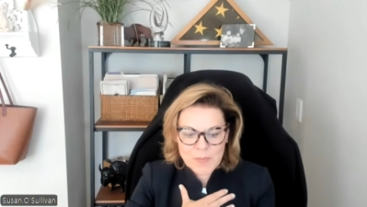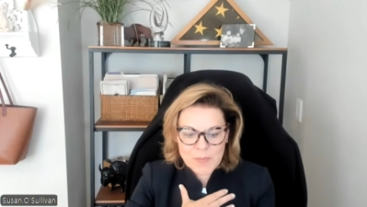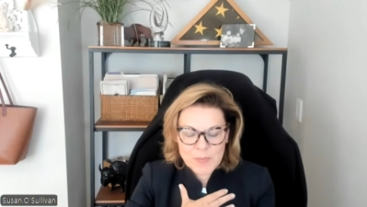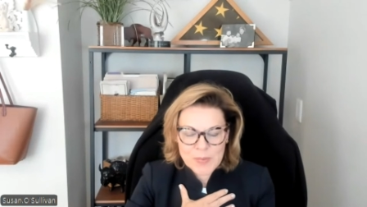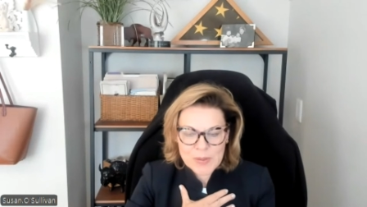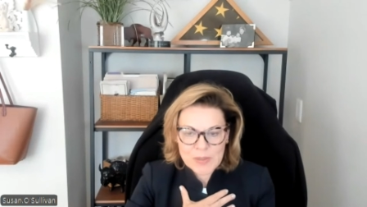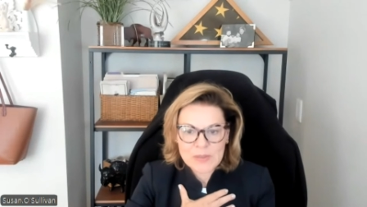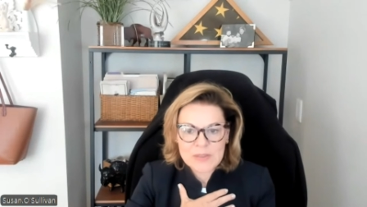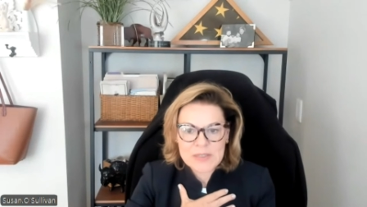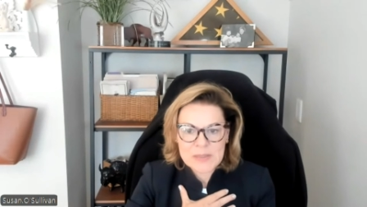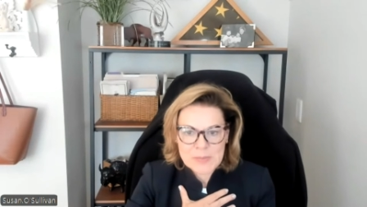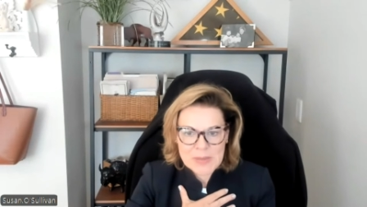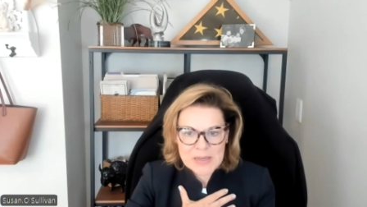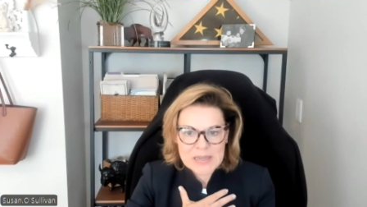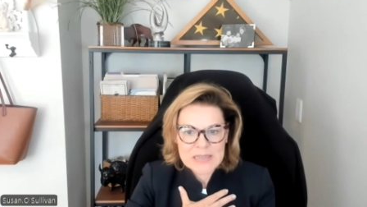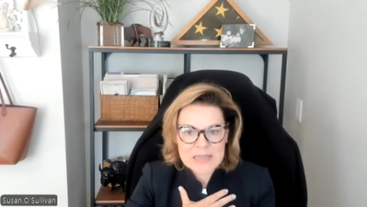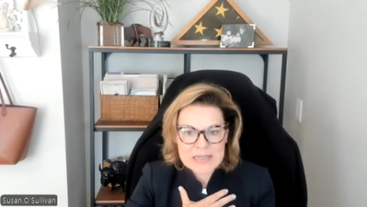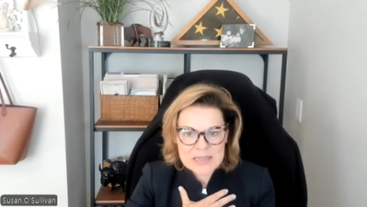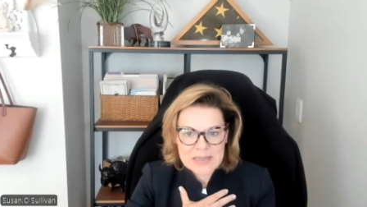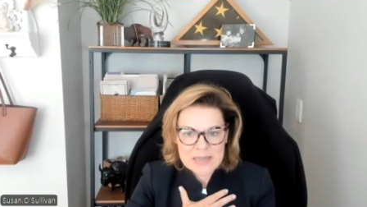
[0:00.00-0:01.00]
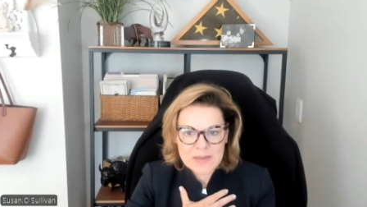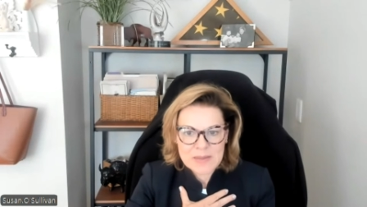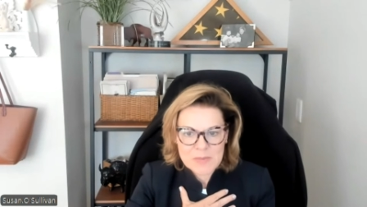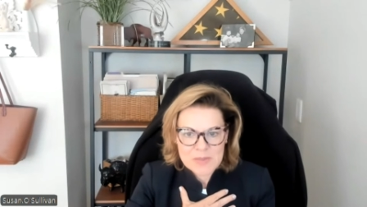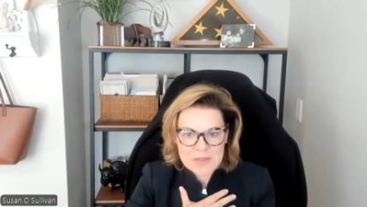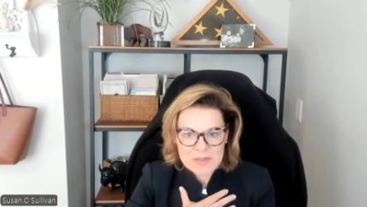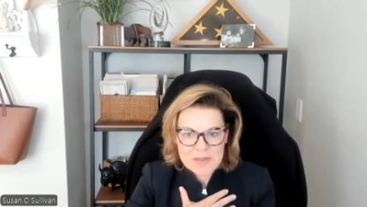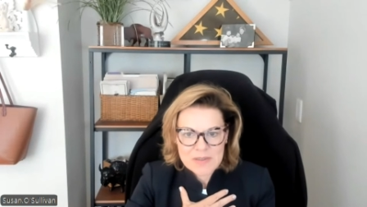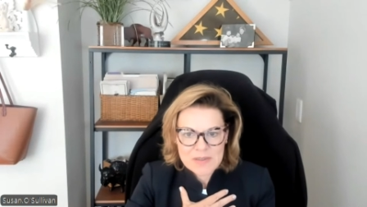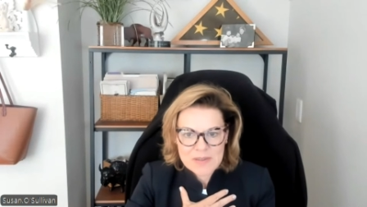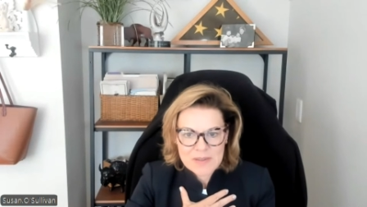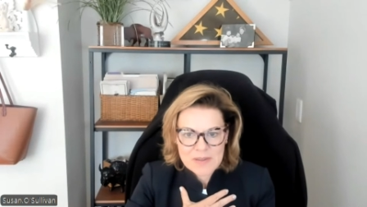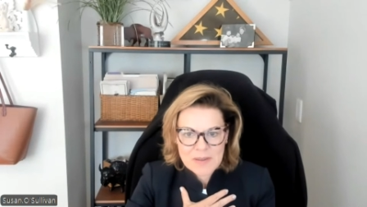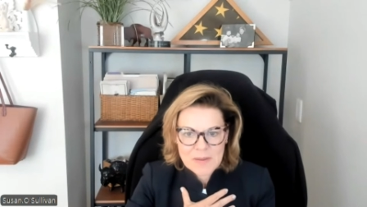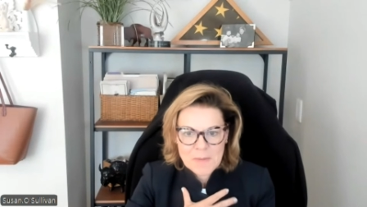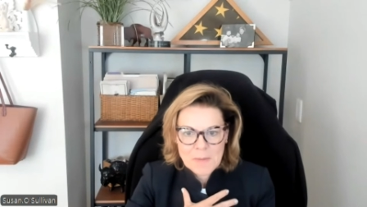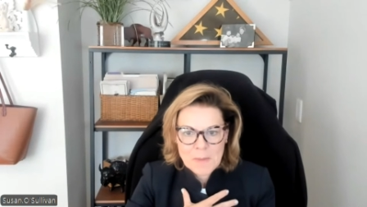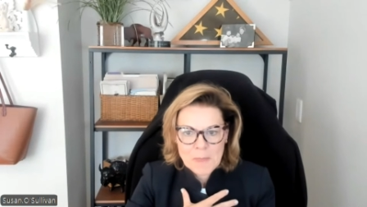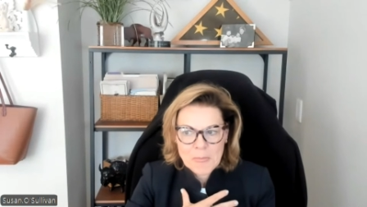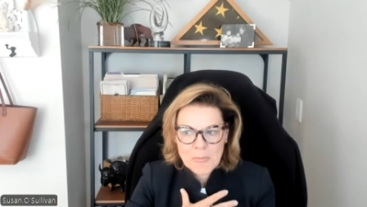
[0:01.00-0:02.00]
building my teams,
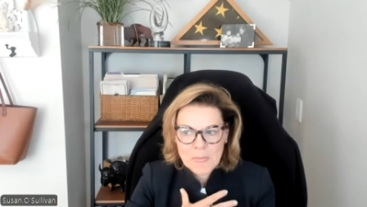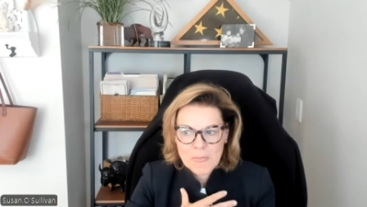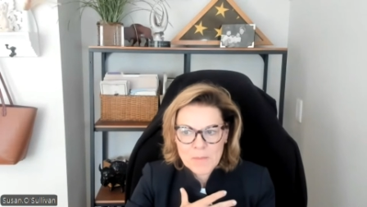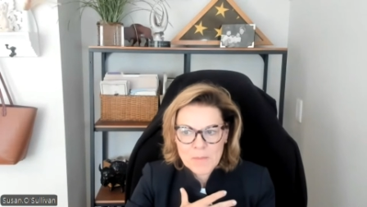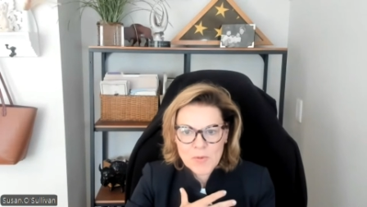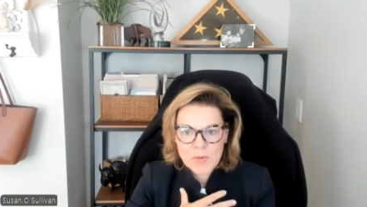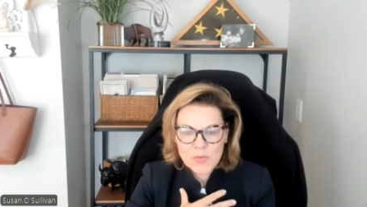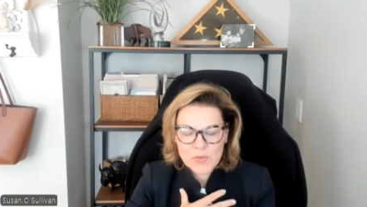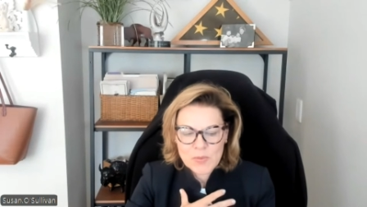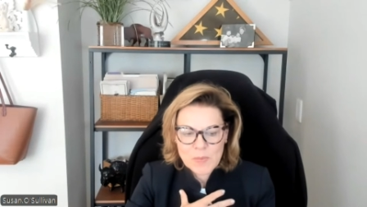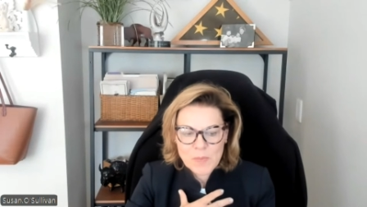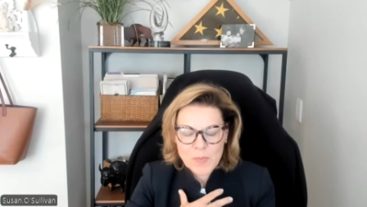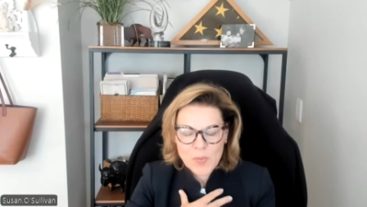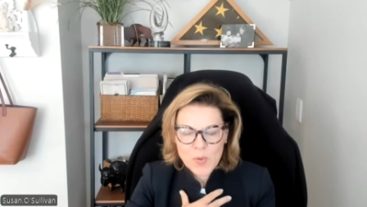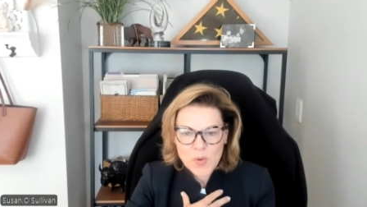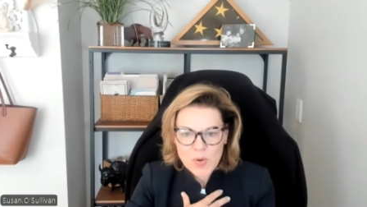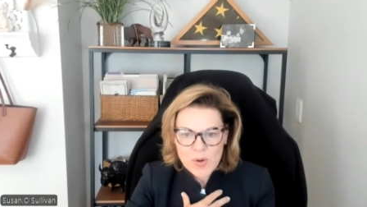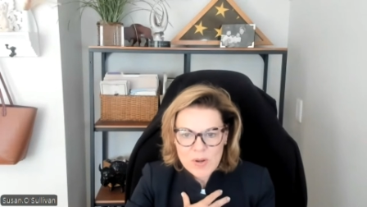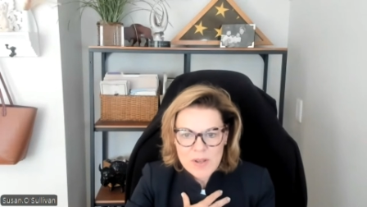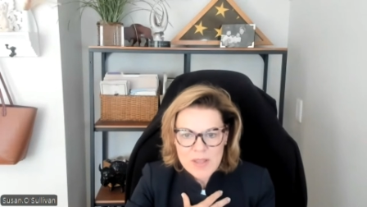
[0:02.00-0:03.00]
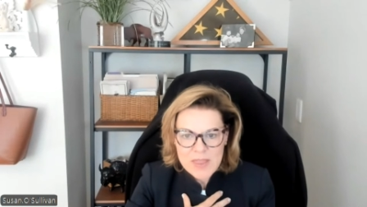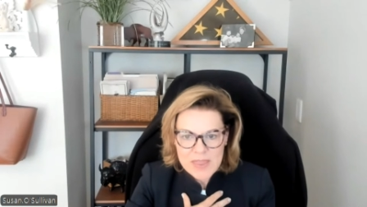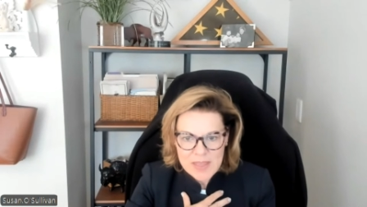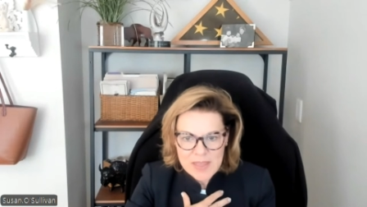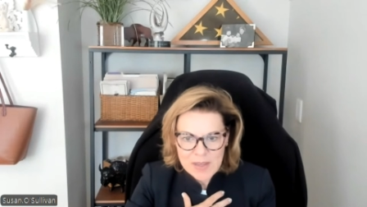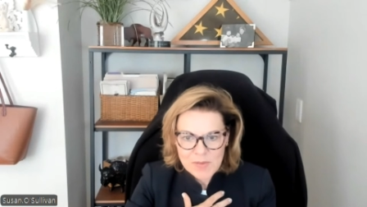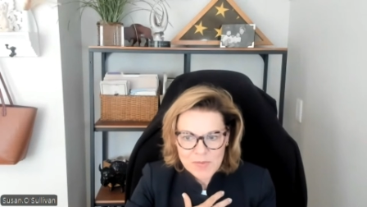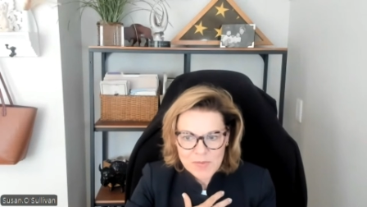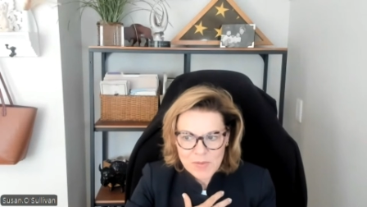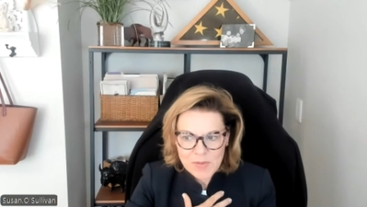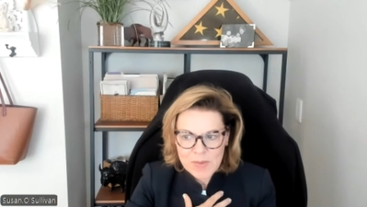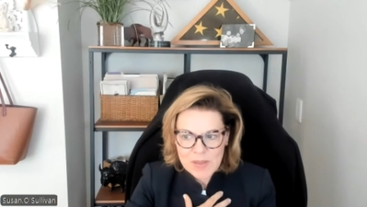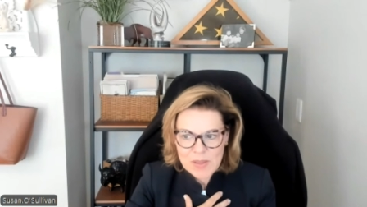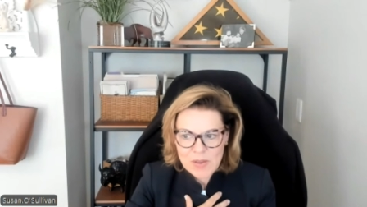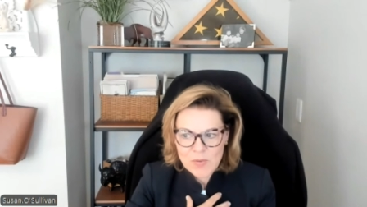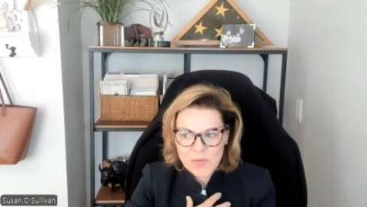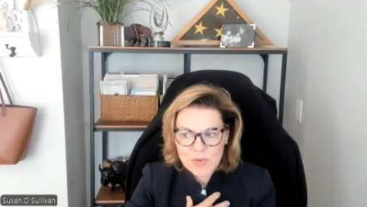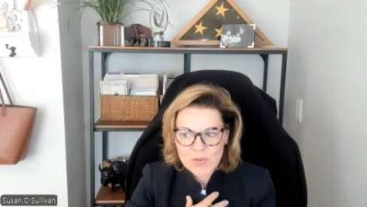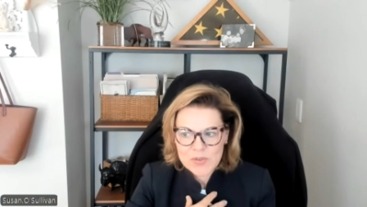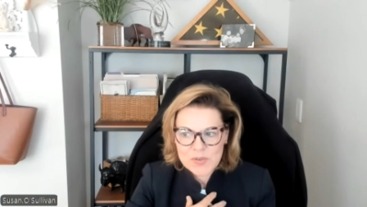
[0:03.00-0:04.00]
the most important thing for
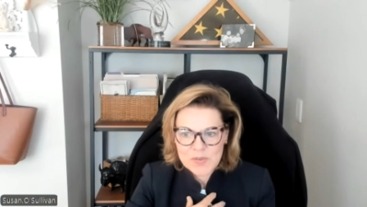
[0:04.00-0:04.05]
me was